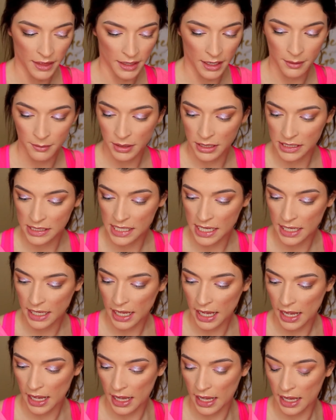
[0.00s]
Then I'm going to
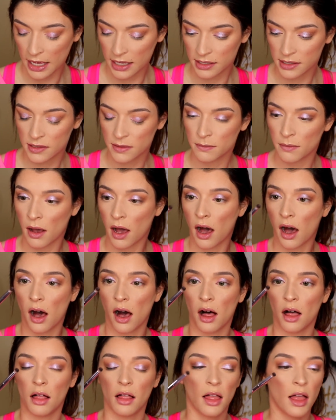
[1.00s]
take a
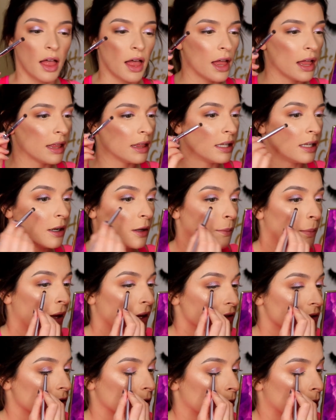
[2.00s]
small little
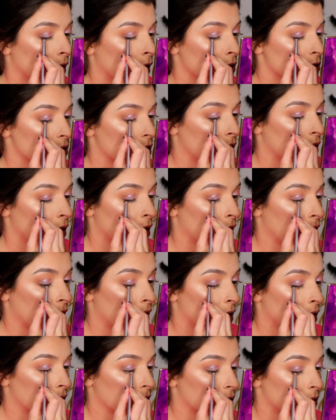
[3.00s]
pencil brush
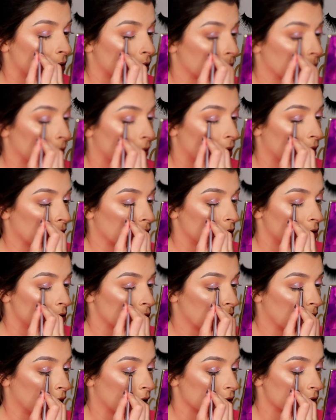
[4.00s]
and smudge
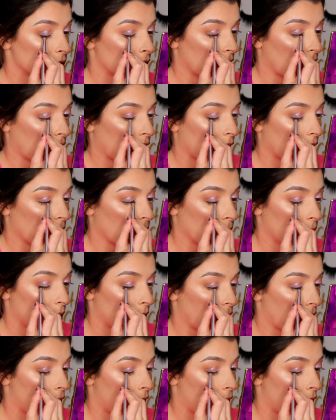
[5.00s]
this out.